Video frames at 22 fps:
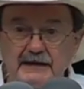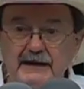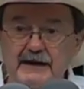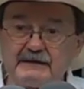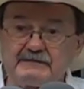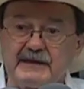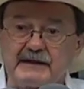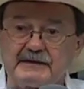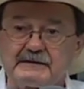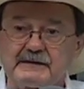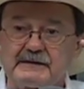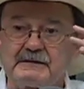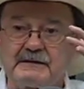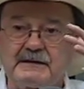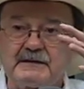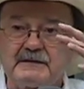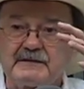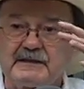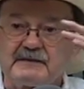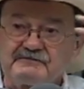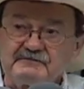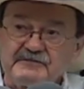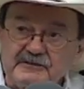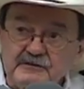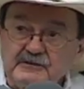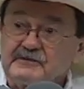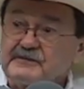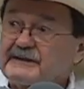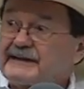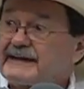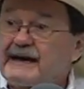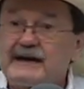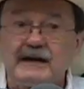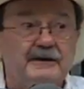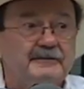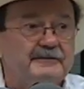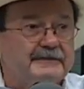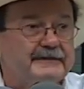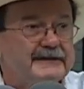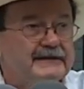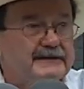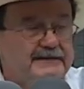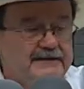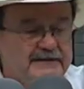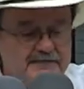And they, they filled the gallery.